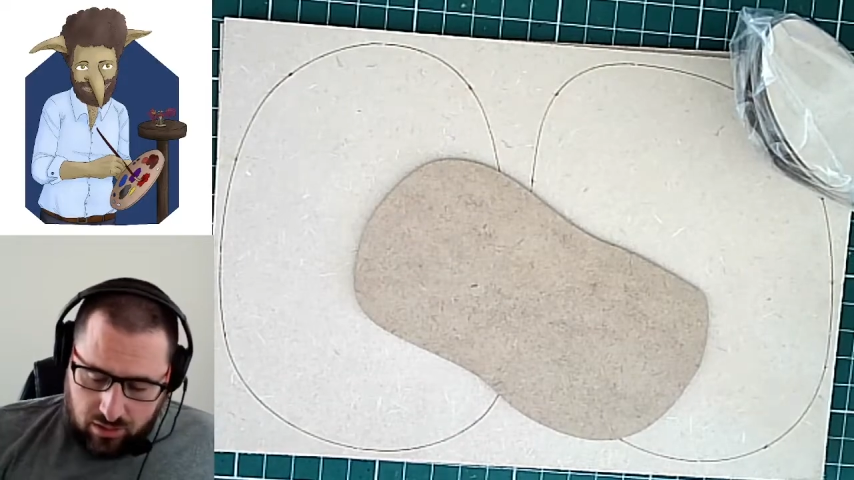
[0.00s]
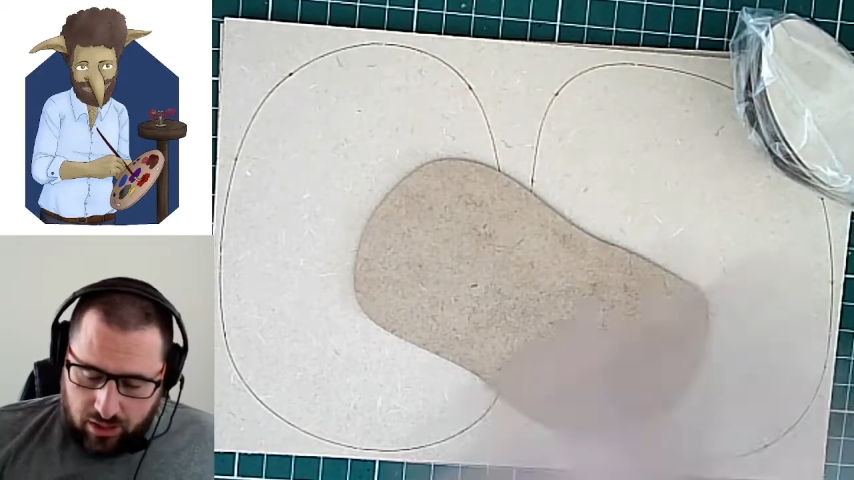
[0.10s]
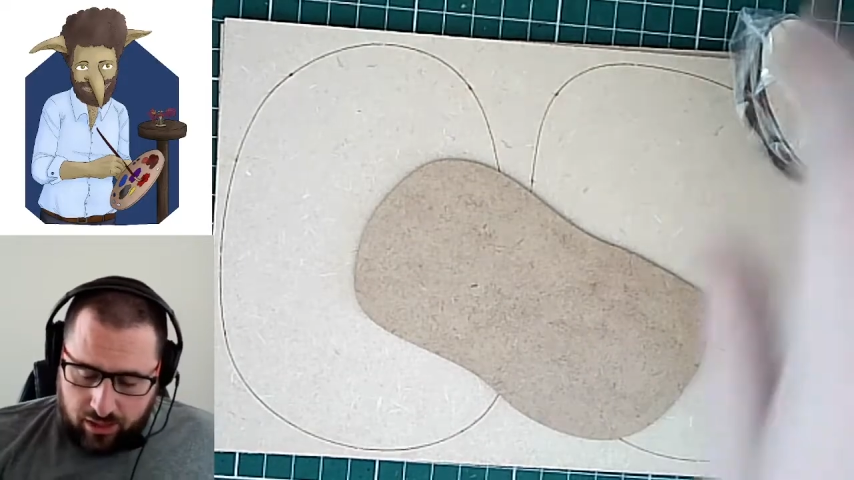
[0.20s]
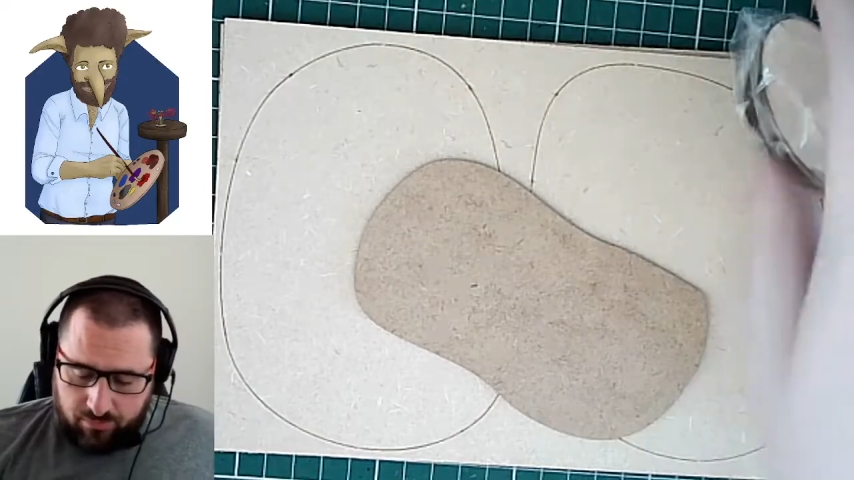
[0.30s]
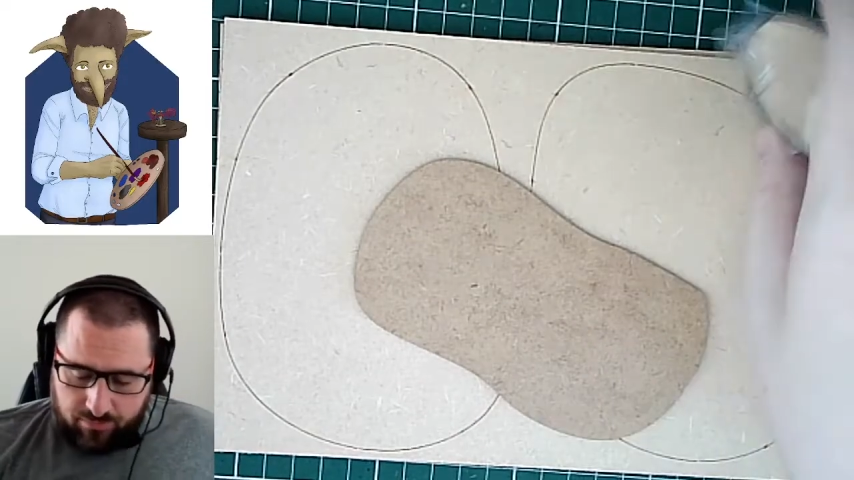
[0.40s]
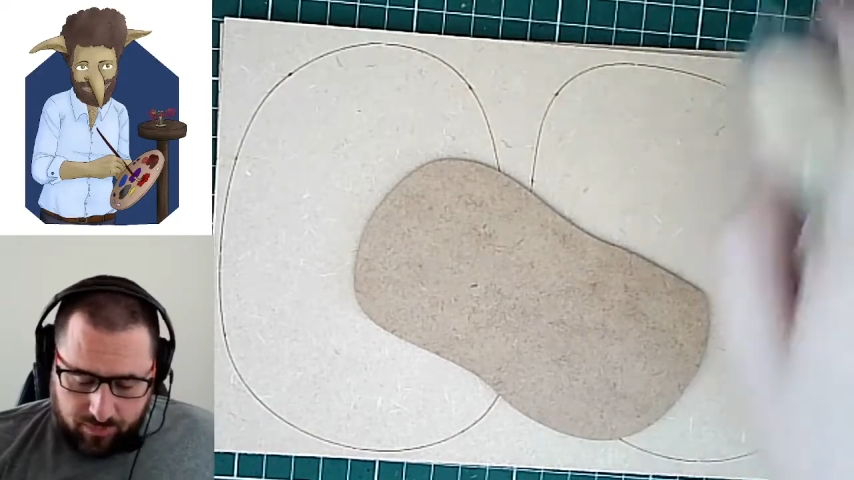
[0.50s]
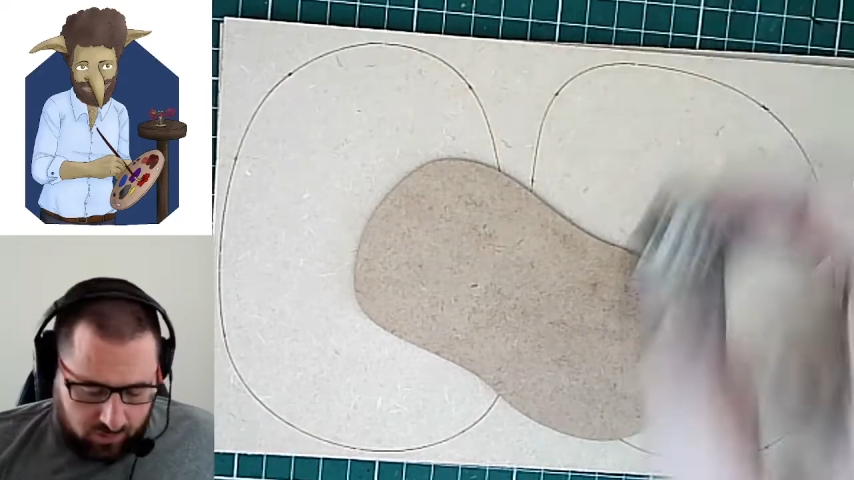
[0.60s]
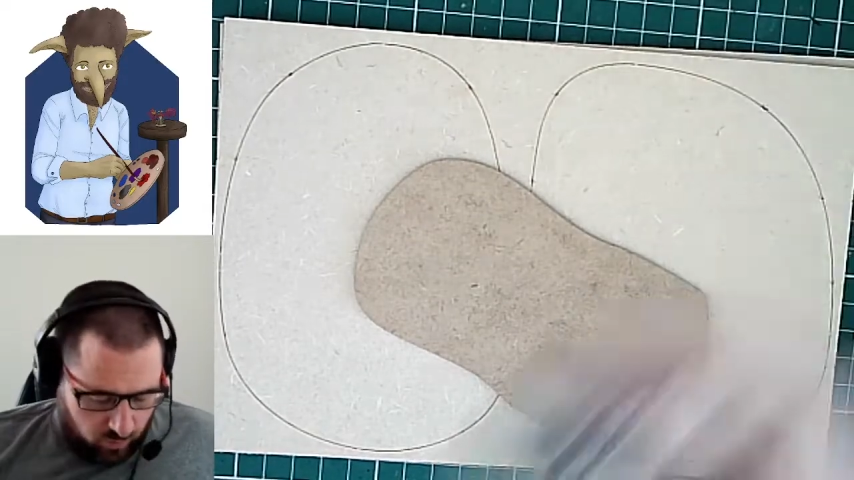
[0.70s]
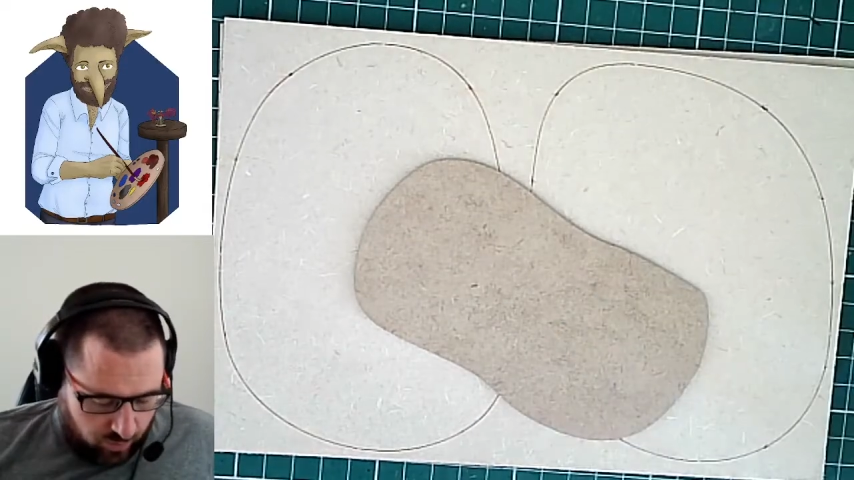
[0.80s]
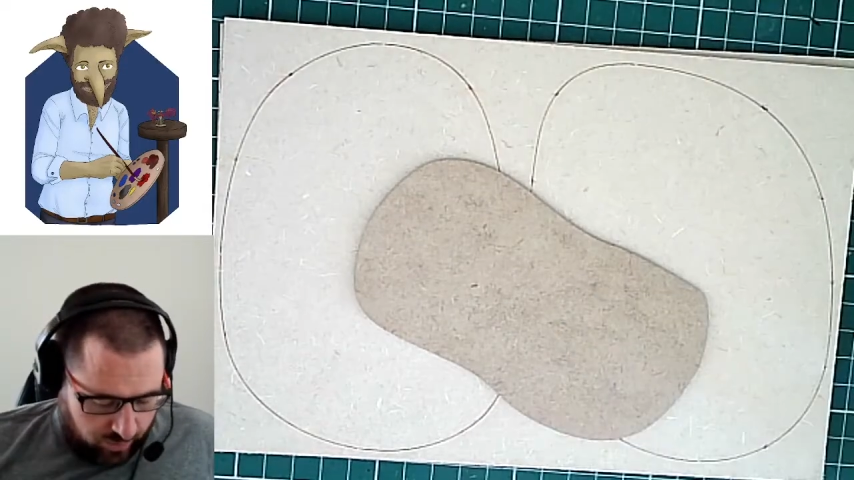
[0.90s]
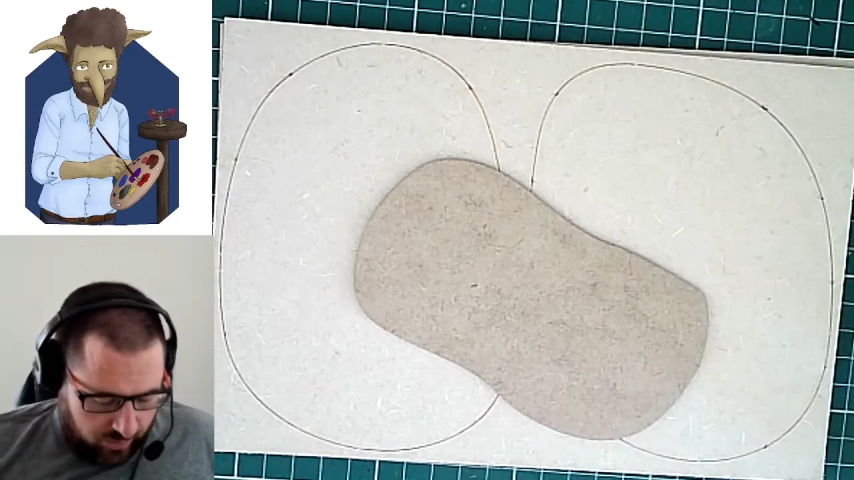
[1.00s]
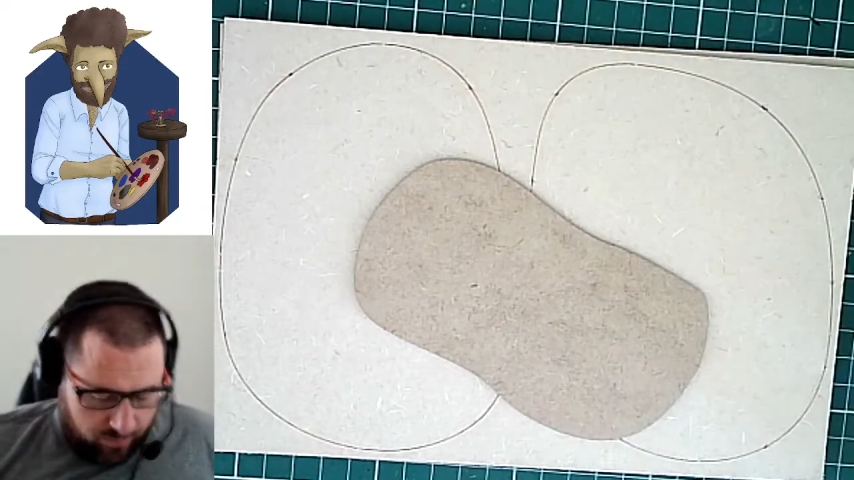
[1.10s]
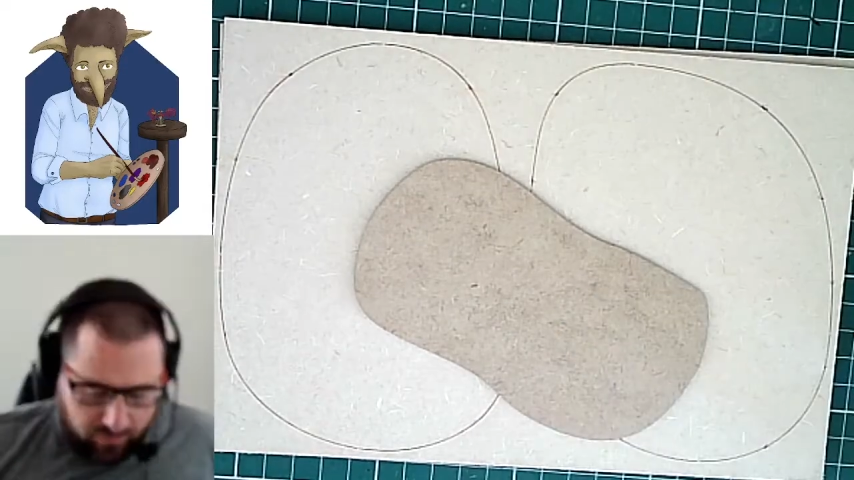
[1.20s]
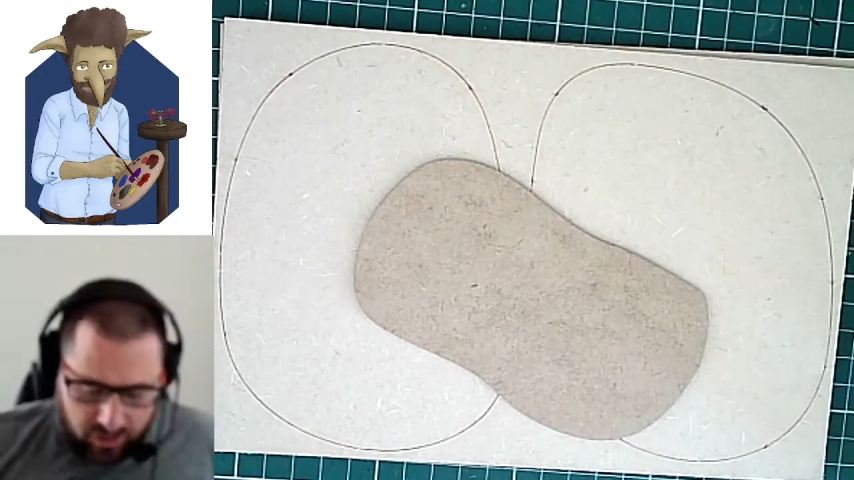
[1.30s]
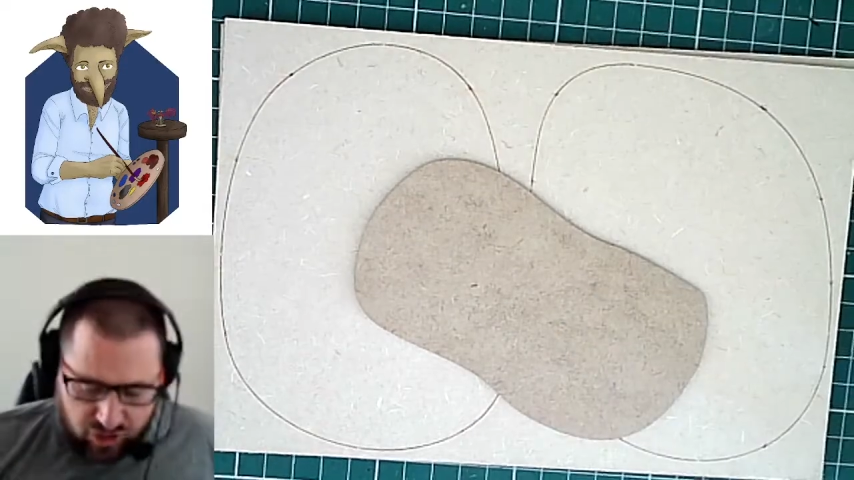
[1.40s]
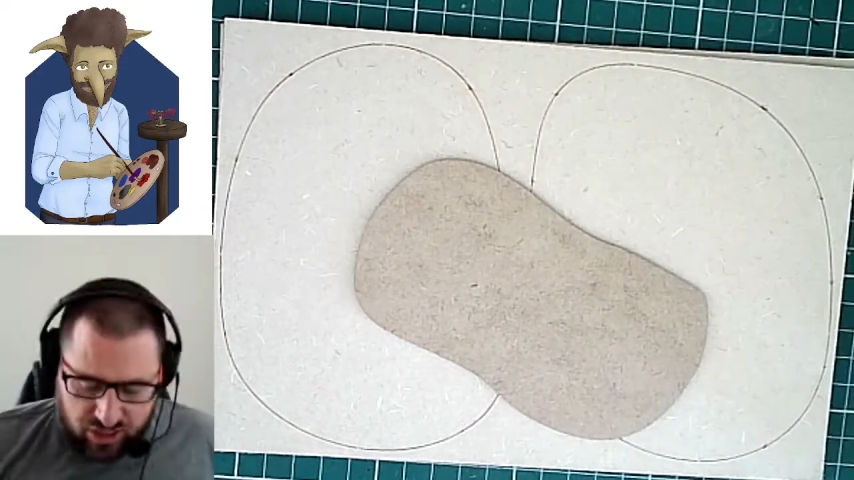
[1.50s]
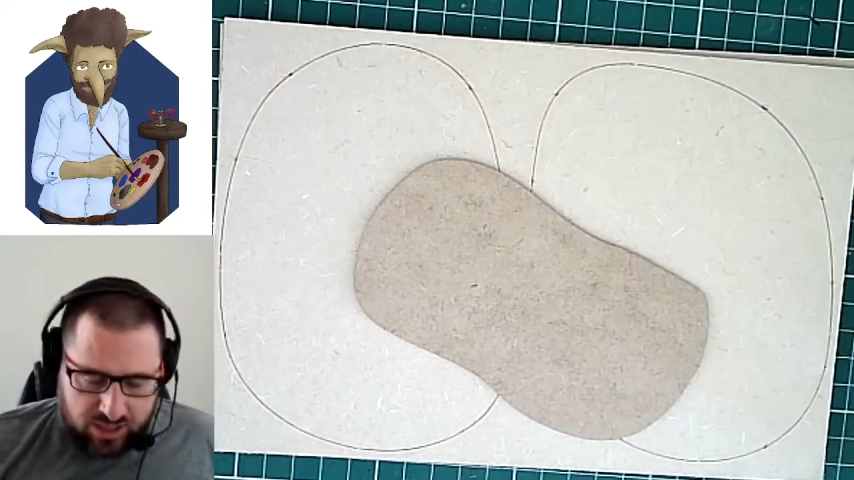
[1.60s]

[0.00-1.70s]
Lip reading: will be much